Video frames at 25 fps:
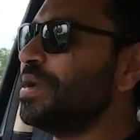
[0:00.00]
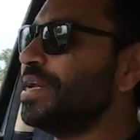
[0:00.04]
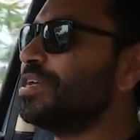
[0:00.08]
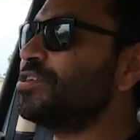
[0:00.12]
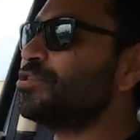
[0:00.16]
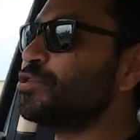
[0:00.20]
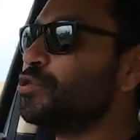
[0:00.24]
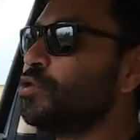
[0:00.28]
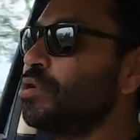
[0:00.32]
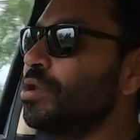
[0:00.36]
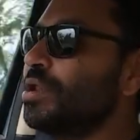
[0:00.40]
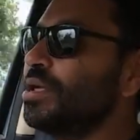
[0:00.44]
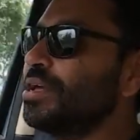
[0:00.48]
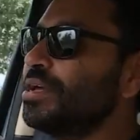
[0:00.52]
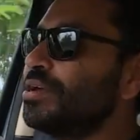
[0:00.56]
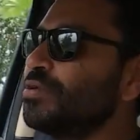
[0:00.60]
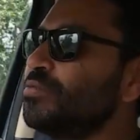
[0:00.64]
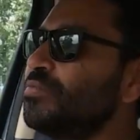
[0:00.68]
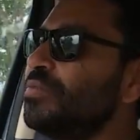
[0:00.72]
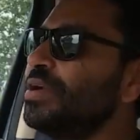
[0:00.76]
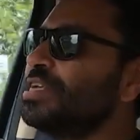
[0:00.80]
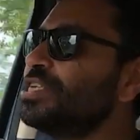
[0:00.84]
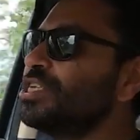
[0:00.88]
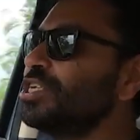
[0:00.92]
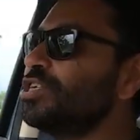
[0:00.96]
petrol,
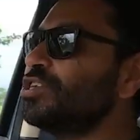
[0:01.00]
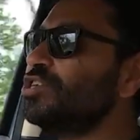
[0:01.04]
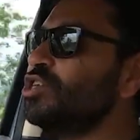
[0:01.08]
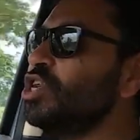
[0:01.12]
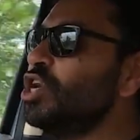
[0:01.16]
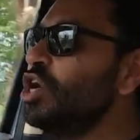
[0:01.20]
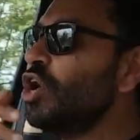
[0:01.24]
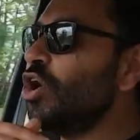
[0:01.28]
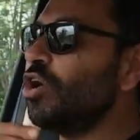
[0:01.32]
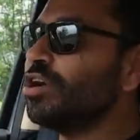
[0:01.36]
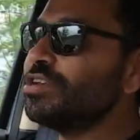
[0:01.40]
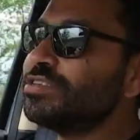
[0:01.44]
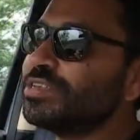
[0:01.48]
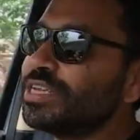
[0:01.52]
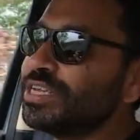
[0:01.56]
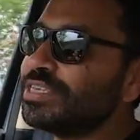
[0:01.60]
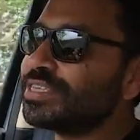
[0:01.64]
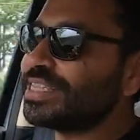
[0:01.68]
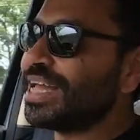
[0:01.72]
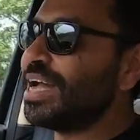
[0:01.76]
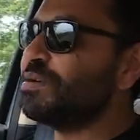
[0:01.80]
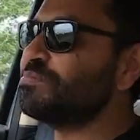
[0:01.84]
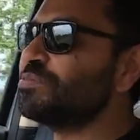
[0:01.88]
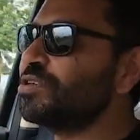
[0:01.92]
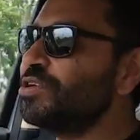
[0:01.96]
which is
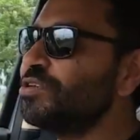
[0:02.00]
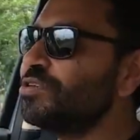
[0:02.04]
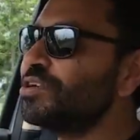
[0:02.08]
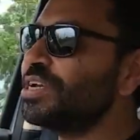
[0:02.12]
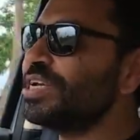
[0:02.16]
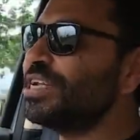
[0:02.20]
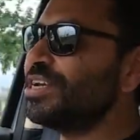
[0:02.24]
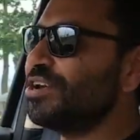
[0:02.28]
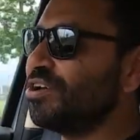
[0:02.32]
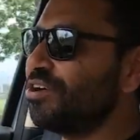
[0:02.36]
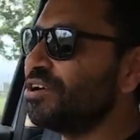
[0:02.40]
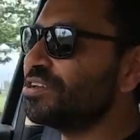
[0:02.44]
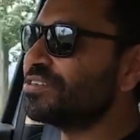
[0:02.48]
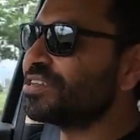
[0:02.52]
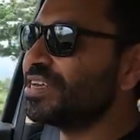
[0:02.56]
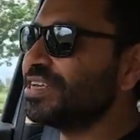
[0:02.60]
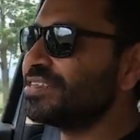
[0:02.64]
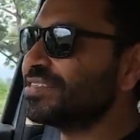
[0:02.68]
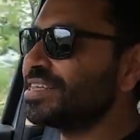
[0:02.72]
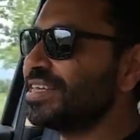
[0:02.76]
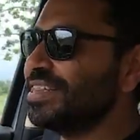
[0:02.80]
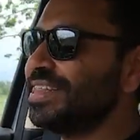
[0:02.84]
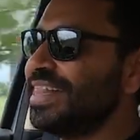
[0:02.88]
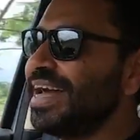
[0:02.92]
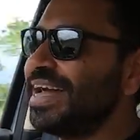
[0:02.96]
noiseless, absolutely
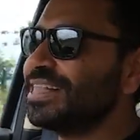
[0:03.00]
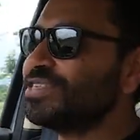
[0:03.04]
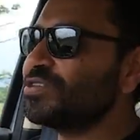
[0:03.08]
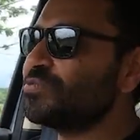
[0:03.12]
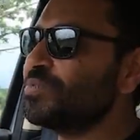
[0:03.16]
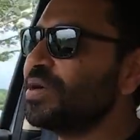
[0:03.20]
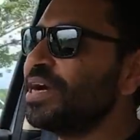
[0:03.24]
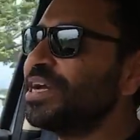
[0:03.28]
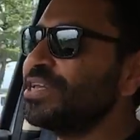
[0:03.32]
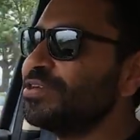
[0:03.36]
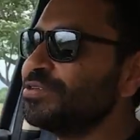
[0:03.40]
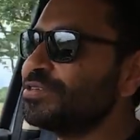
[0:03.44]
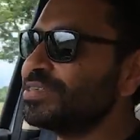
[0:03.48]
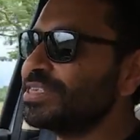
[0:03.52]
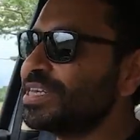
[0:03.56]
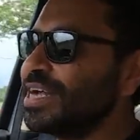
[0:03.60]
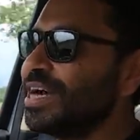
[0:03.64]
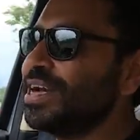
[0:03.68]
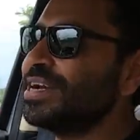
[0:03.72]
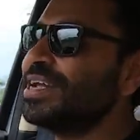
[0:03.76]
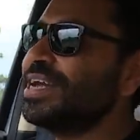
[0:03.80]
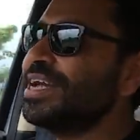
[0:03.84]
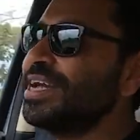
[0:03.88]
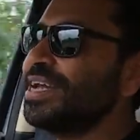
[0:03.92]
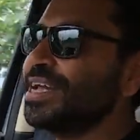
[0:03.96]
noiseless. And that's why you
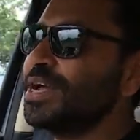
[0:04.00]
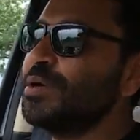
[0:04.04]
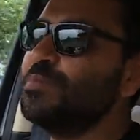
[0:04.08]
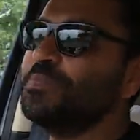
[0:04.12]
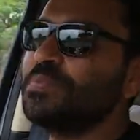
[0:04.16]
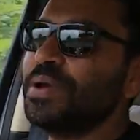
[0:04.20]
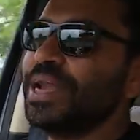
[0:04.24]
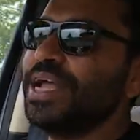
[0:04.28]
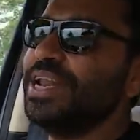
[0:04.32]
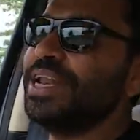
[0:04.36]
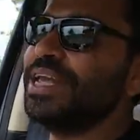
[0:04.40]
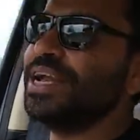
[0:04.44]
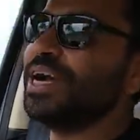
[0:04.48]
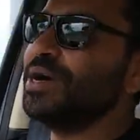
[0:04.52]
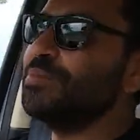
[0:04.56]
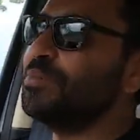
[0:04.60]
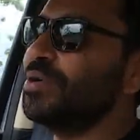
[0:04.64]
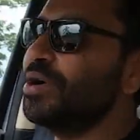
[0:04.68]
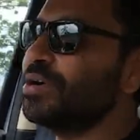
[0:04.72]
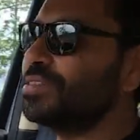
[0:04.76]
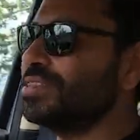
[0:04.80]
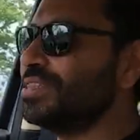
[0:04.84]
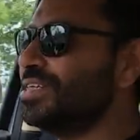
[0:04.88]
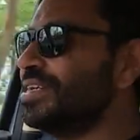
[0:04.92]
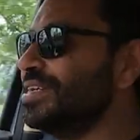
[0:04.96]
start complaining
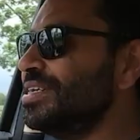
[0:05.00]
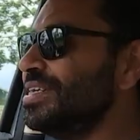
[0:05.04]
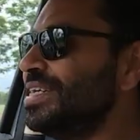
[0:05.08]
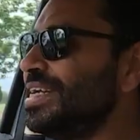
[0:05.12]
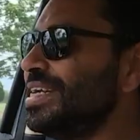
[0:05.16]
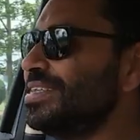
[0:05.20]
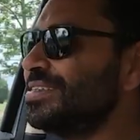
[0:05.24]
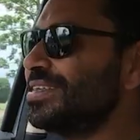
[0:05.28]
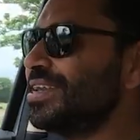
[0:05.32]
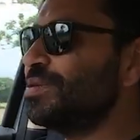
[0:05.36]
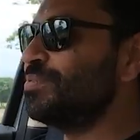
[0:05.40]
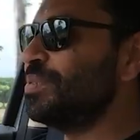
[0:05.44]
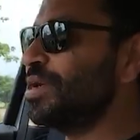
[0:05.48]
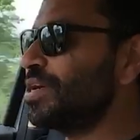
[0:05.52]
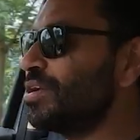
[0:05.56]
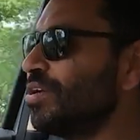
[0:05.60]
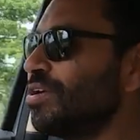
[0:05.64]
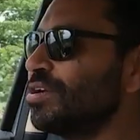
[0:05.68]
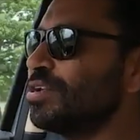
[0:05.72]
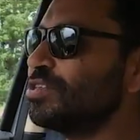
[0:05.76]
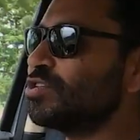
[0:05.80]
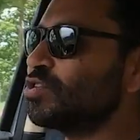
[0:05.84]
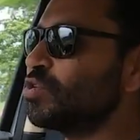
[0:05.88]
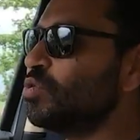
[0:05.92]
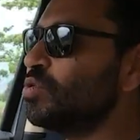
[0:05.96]
about the diesel. But
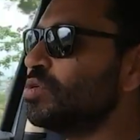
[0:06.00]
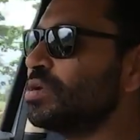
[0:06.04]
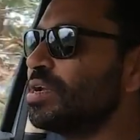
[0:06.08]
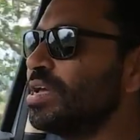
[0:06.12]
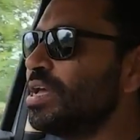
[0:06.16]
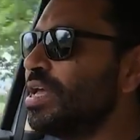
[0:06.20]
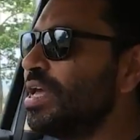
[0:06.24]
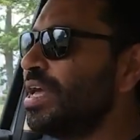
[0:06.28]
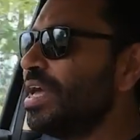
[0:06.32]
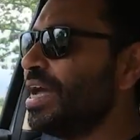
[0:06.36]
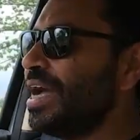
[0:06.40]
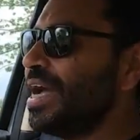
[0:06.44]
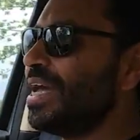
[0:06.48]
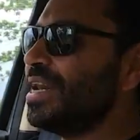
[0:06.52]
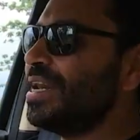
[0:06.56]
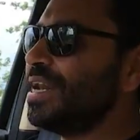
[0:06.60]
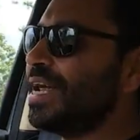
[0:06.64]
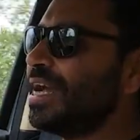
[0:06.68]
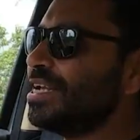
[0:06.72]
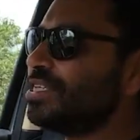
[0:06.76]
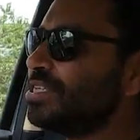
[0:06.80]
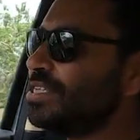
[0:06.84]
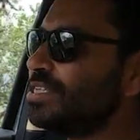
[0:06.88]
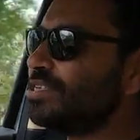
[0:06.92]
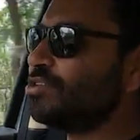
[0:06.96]
on its own, and
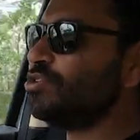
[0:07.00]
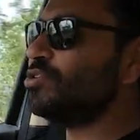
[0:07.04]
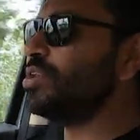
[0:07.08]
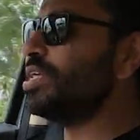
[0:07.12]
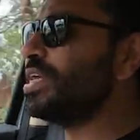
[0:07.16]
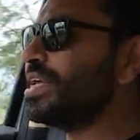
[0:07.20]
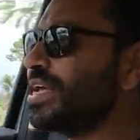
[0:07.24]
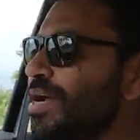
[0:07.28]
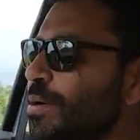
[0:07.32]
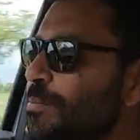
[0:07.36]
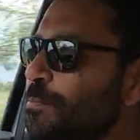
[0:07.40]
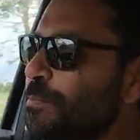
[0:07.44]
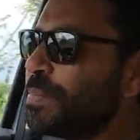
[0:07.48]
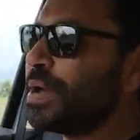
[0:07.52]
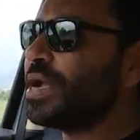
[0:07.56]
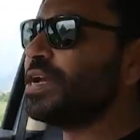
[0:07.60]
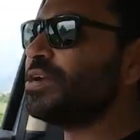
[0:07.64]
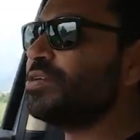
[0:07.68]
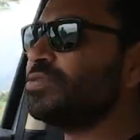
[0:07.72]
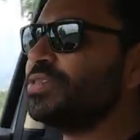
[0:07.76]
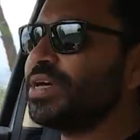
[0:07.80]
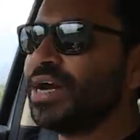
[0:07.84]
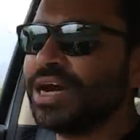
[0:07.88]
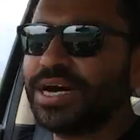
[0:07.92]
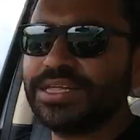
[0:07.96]
actually compared
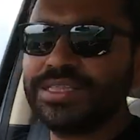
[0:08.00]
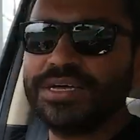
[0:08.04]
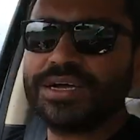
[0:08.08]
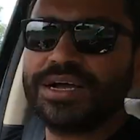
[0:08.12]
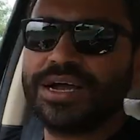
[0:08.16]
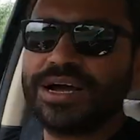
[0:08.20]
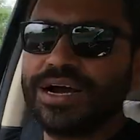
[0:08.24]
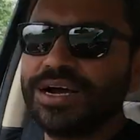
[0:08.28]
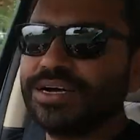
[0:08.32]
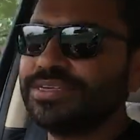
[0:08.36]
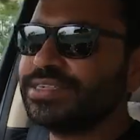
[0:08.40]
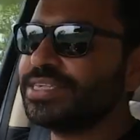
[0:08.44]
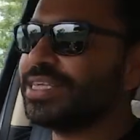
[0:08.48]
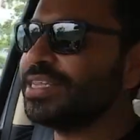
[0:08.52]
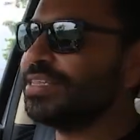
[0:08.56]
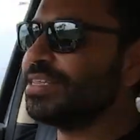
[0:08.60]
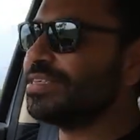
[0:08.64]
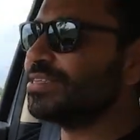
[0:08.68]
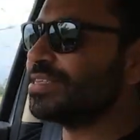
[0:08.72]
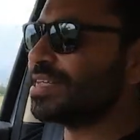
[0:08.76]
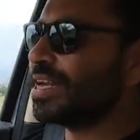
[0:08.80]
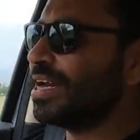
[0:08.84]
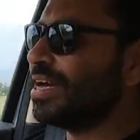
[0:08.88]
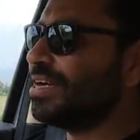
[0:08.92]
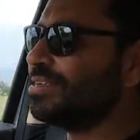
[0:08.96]
to the other cars in
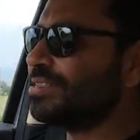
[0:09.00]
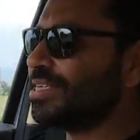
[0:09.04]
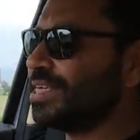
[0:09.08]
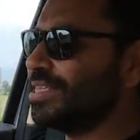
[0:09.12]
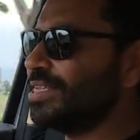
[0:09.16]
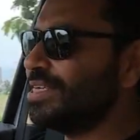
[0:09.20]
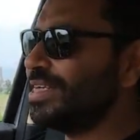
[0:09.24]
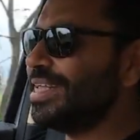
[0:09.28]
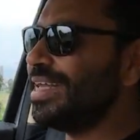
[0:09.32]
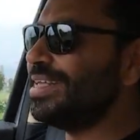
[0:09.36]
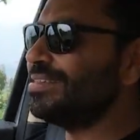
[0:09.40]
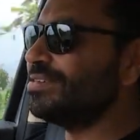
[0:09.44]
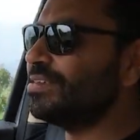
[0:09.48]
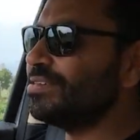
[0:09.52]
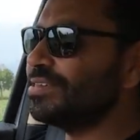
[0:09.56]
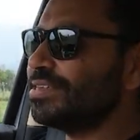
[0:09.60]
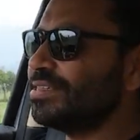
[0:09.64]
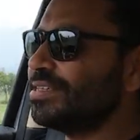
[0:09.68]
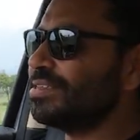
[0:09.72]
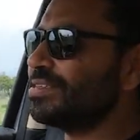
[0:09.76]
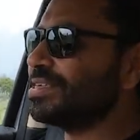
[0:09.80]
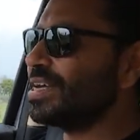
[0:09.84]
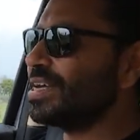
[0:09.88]
this class, other diesels in this